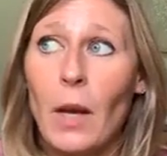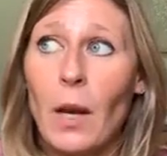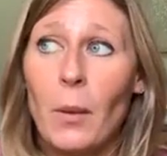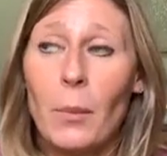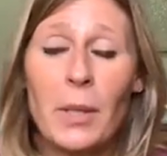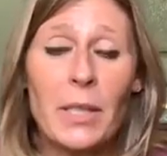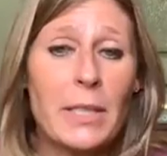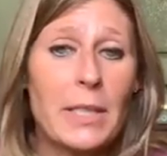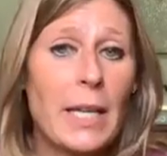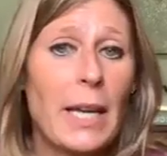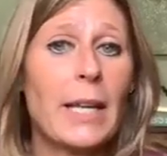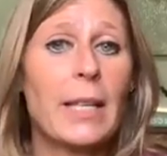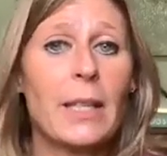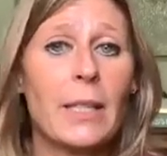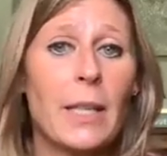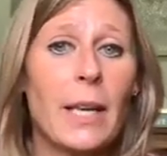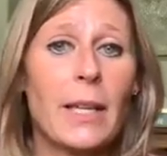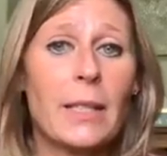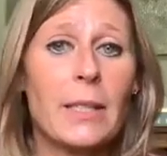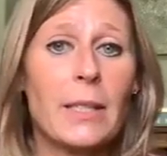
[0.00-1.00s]
I'm going to take
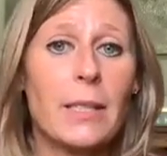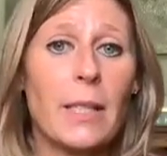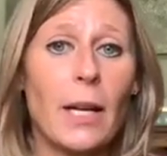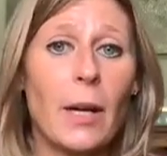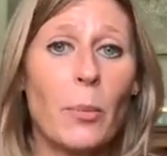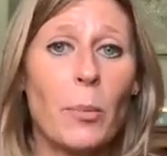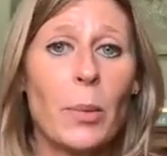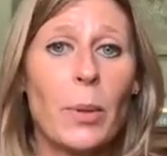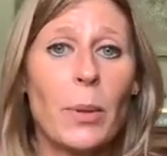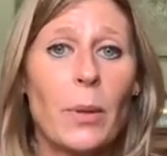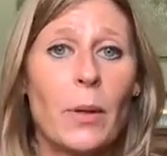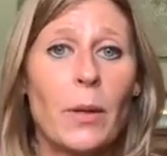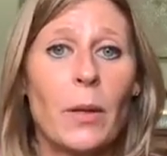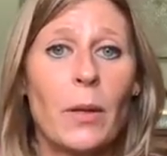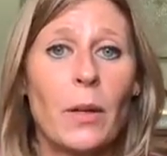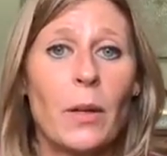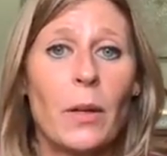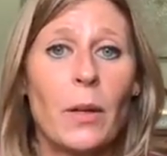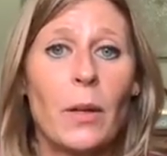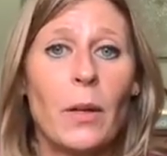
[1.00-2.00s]
the next step.
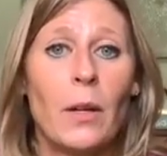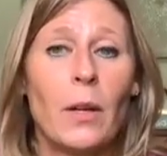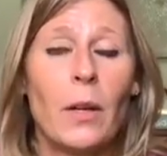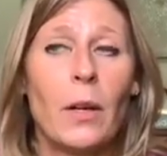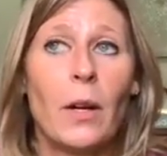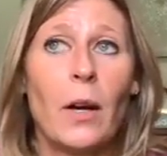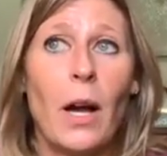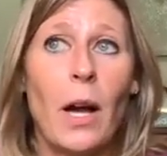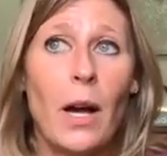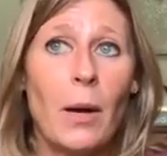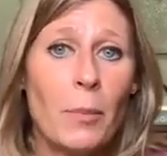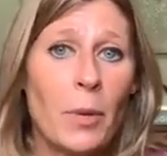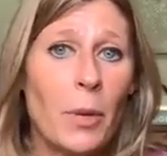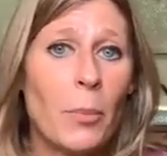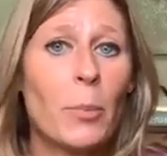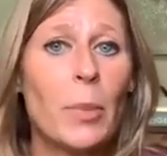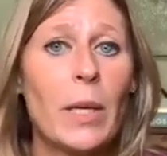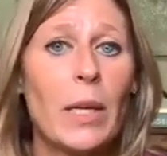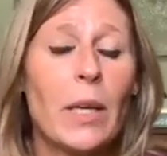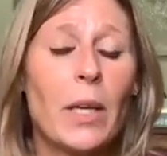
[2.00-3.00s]
I'm going
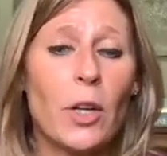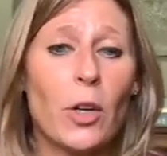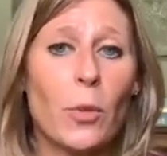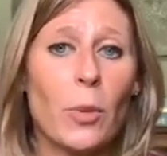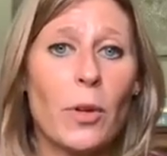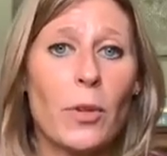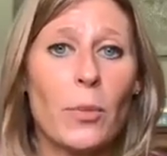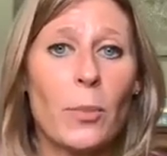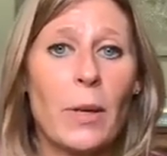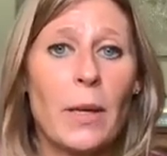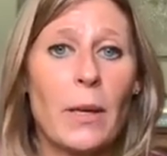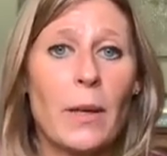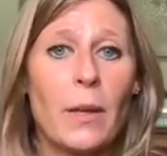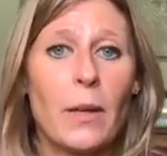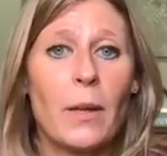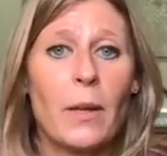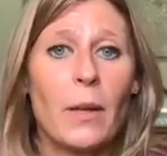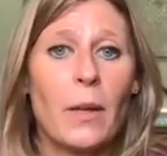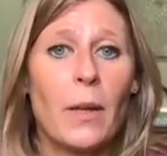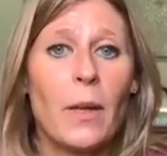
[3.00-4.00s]
to be here with me.